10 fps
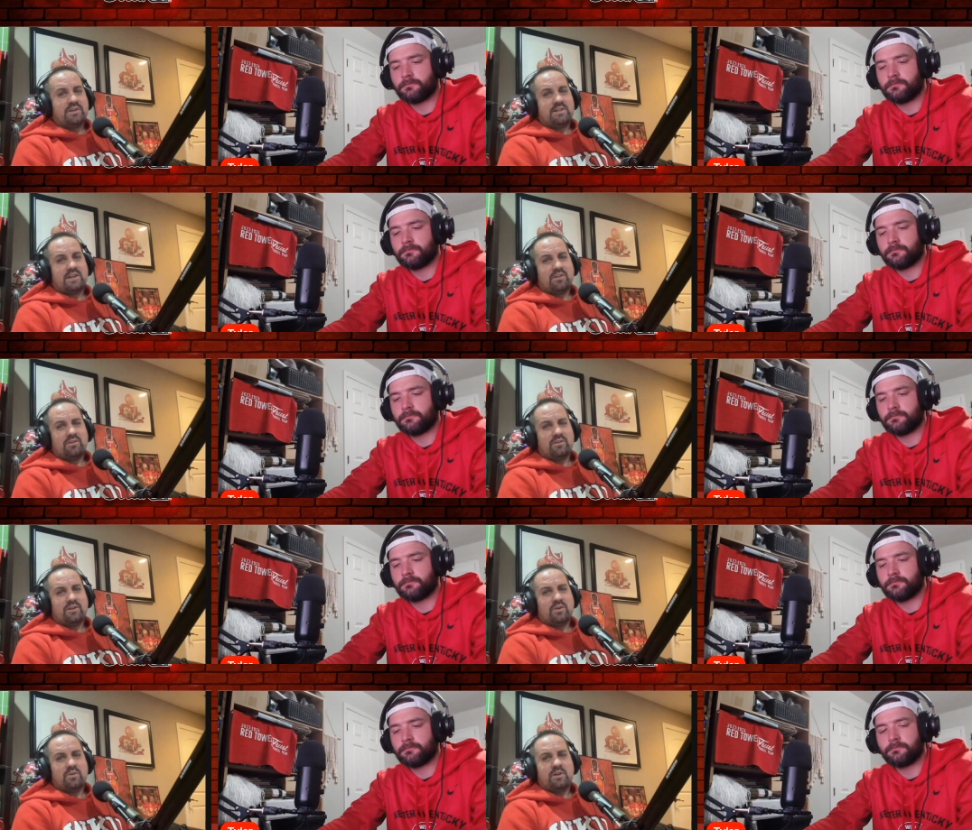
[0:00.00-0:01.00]
Speaker 1: it together and
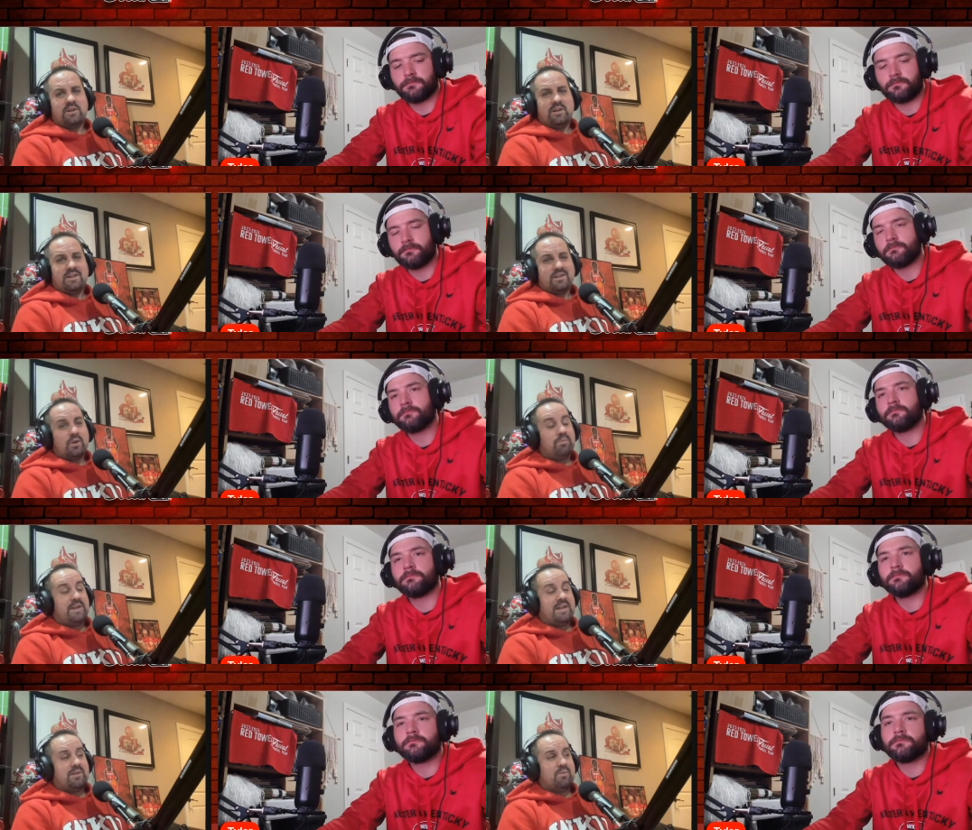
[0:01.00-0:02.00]
go go
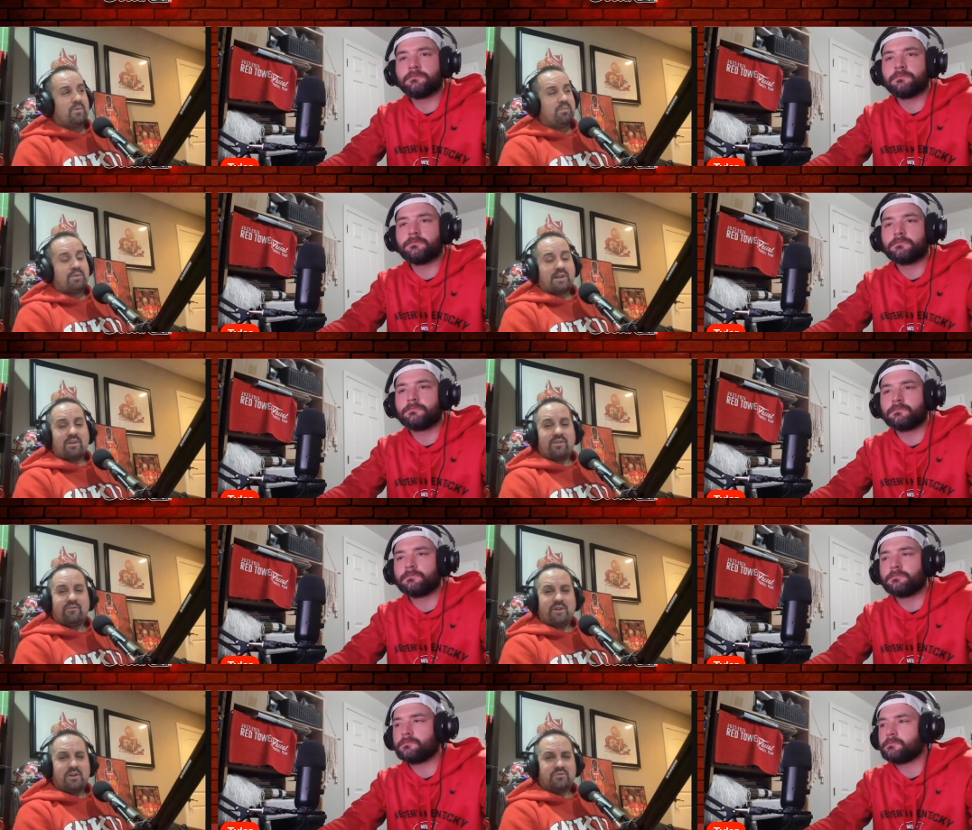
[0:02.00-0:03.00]
beat them when we play on the
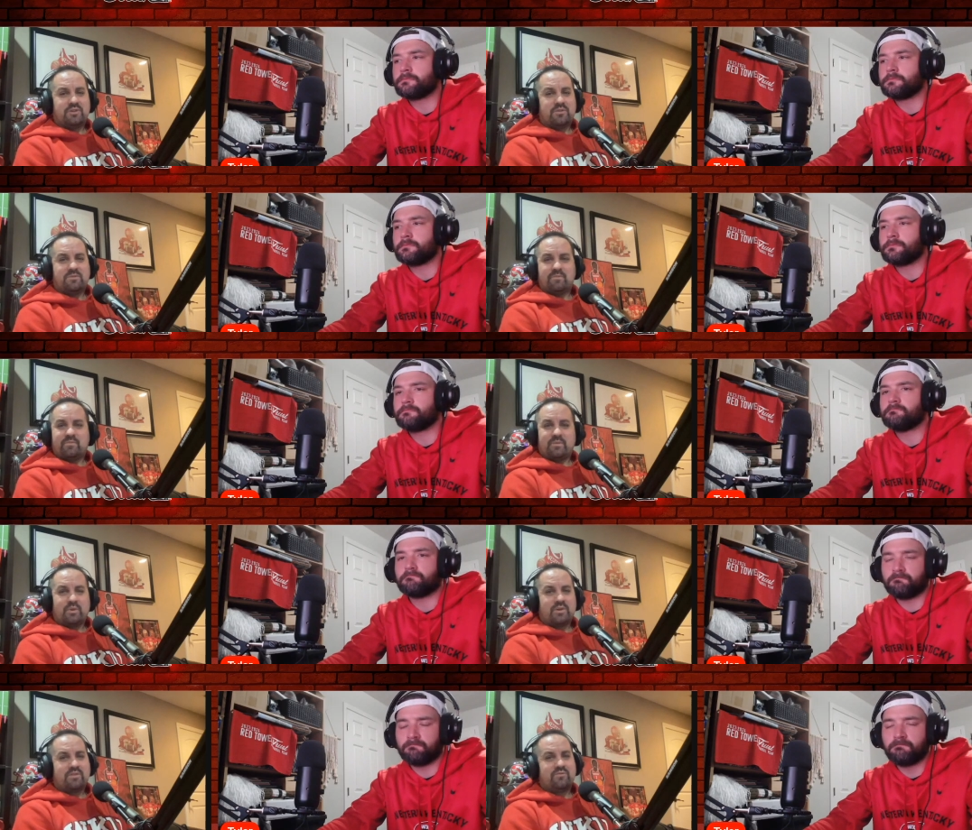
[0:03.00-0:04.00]
field. So
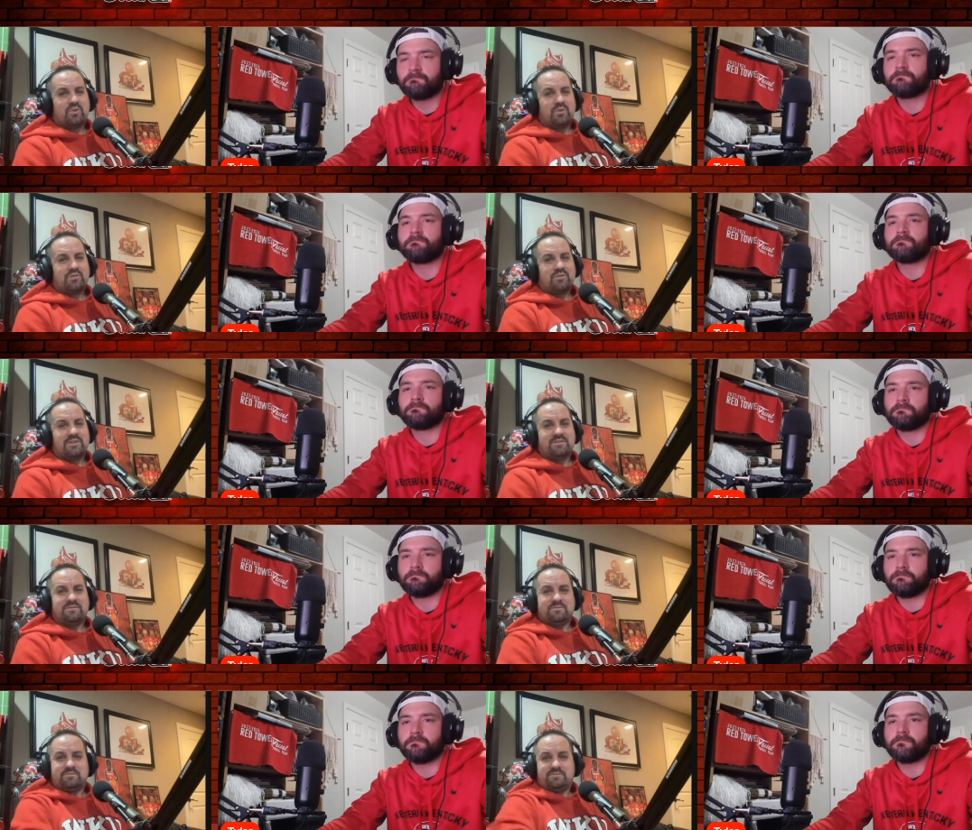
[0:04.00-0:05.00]
looking forward to it.
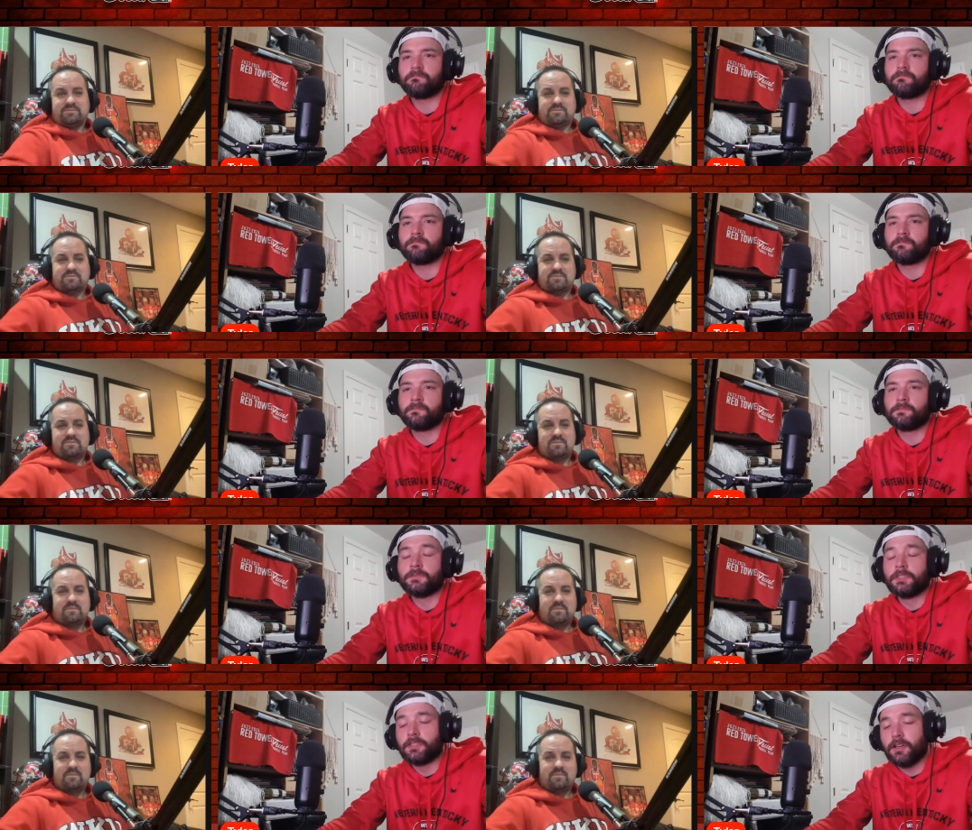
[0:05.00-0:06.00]

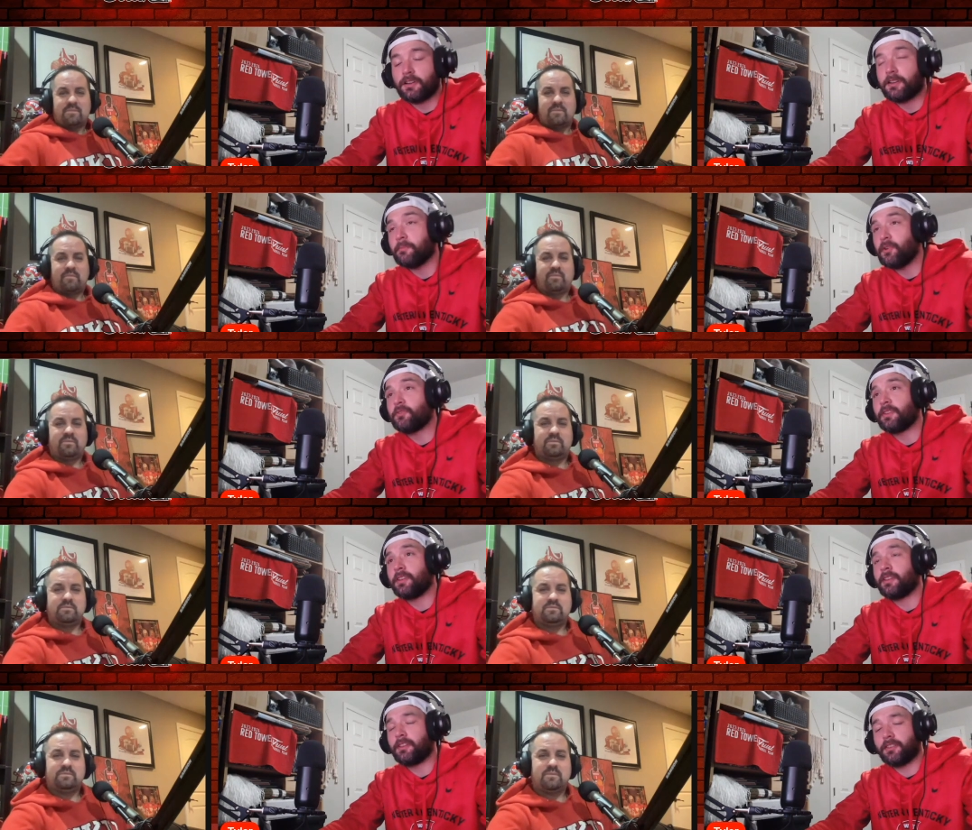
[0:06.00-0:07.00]
Speaker 2: All right, I'm moving
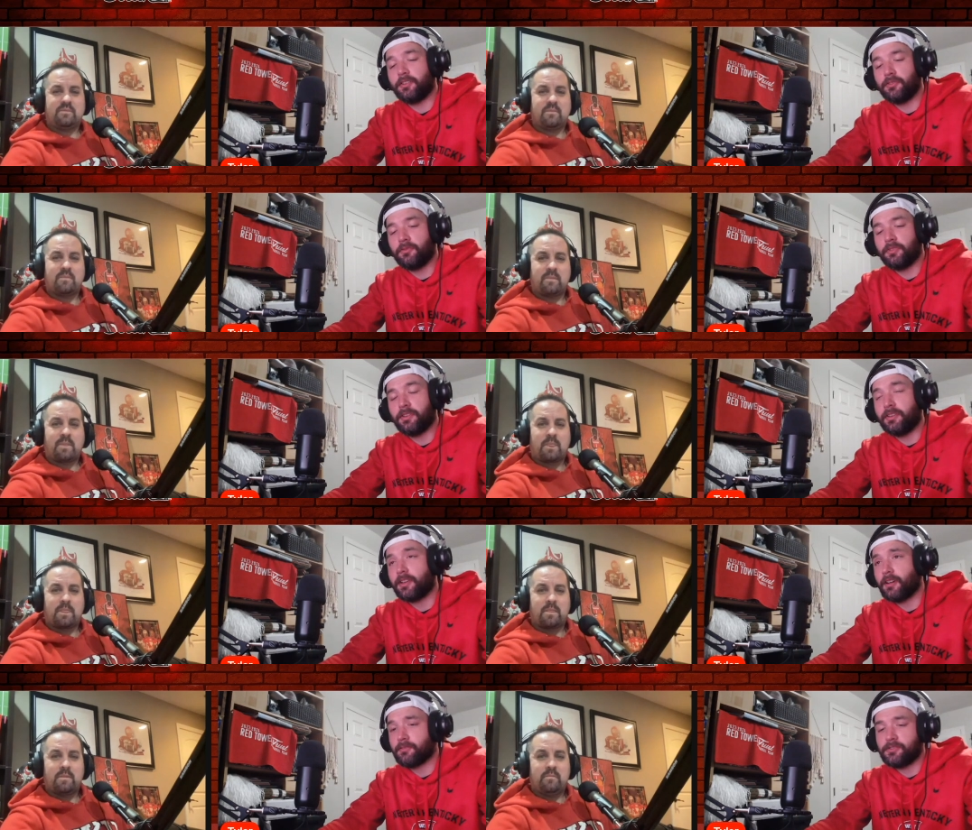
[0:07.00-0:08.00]
into the
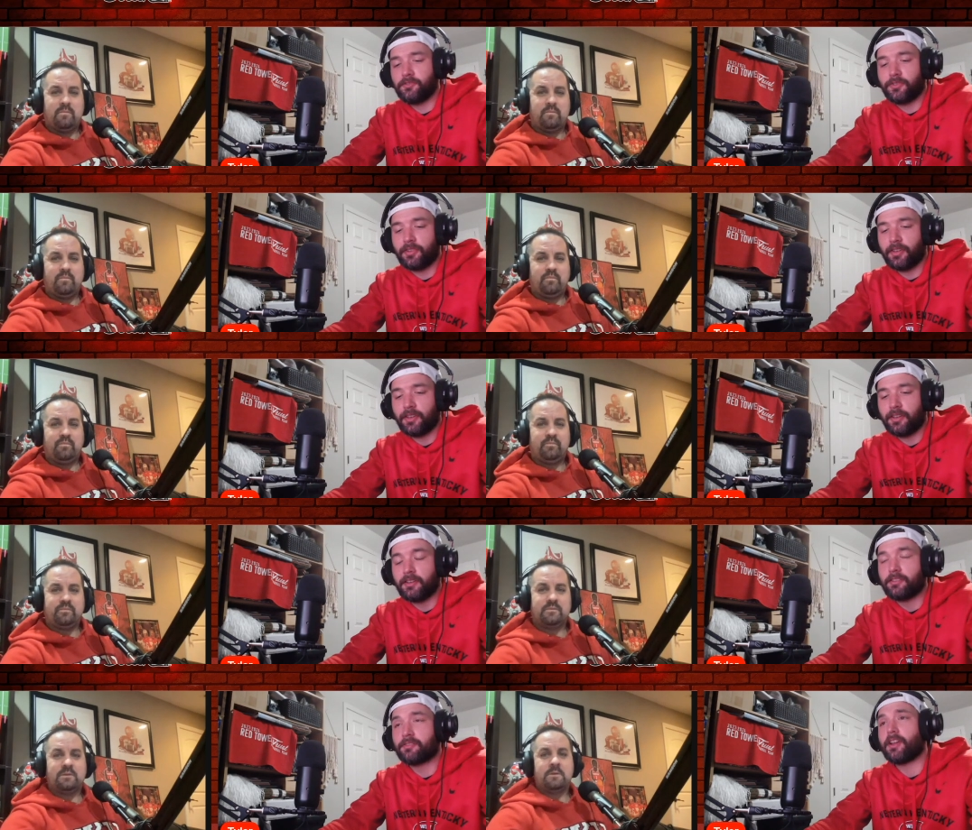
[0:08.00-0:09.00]
Conference
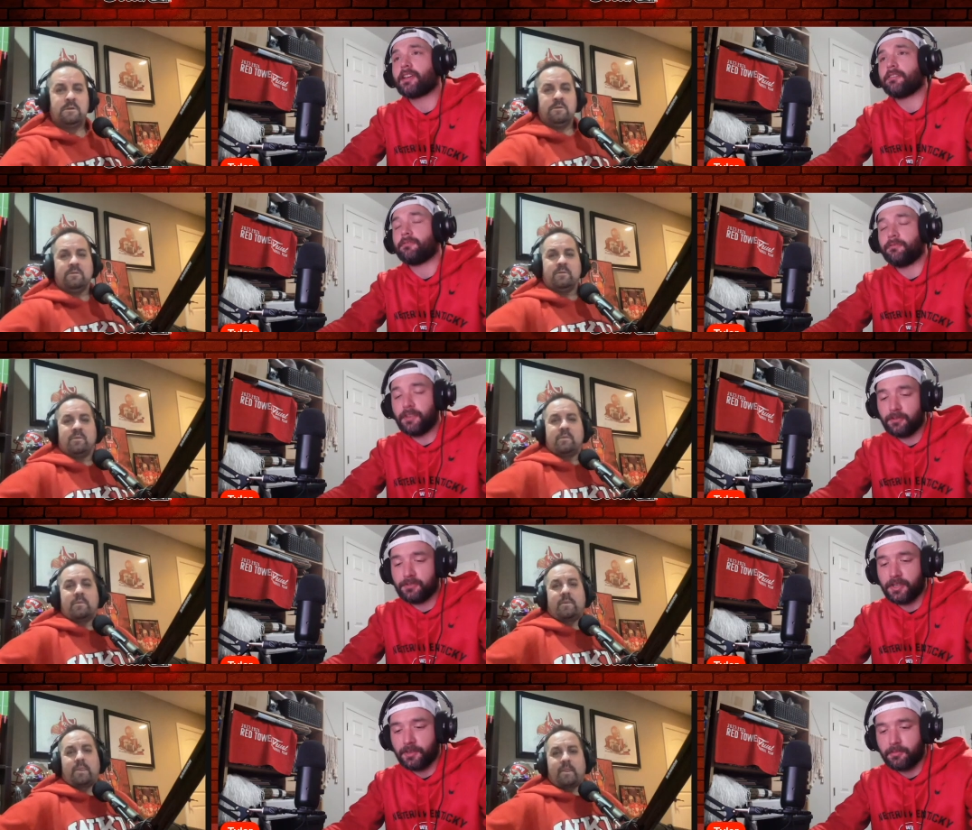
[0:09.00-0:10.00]
USA Track and Field
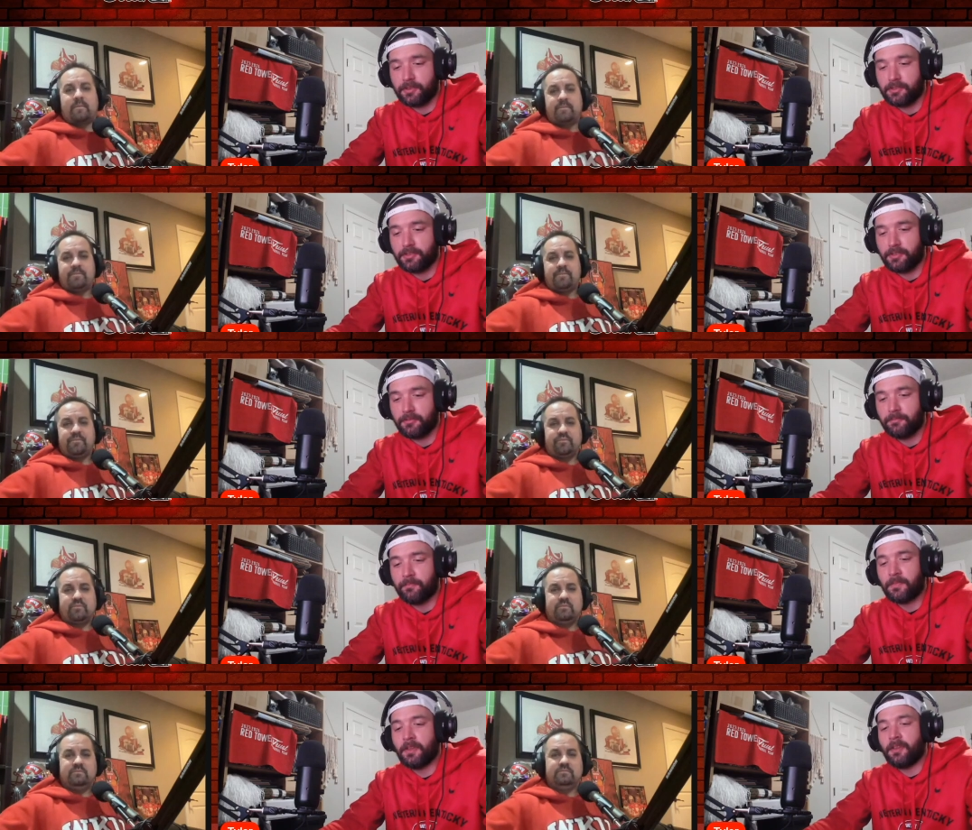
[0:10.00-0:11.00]
Championship.
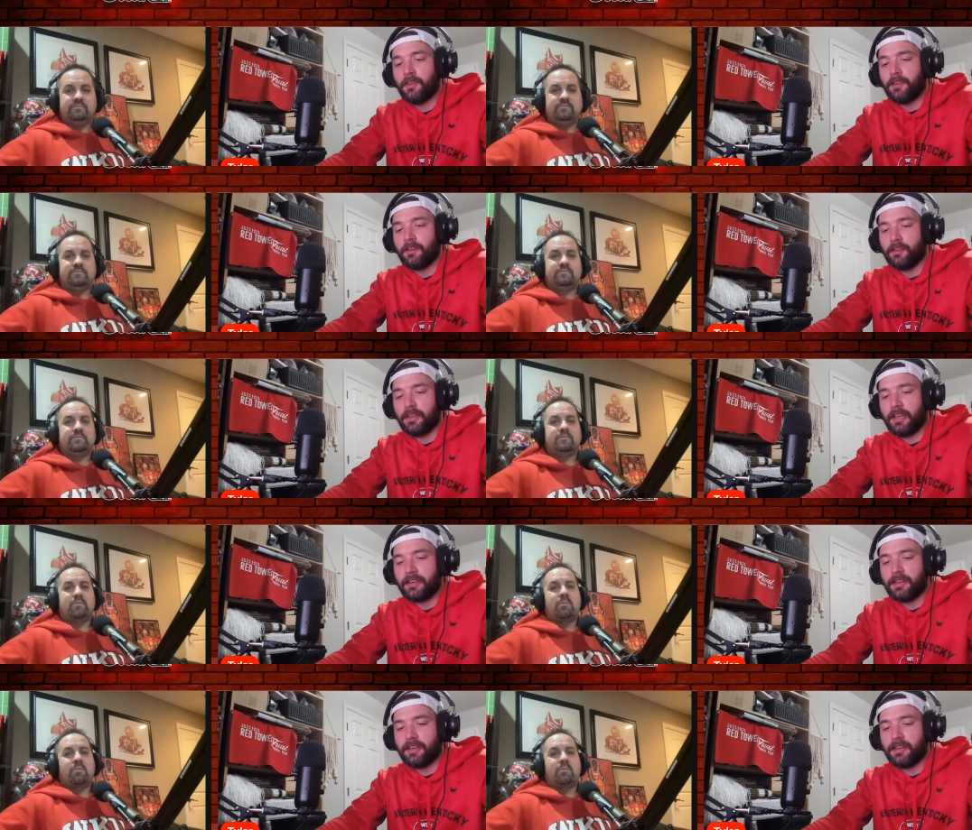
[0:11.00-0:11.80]
Uh, you got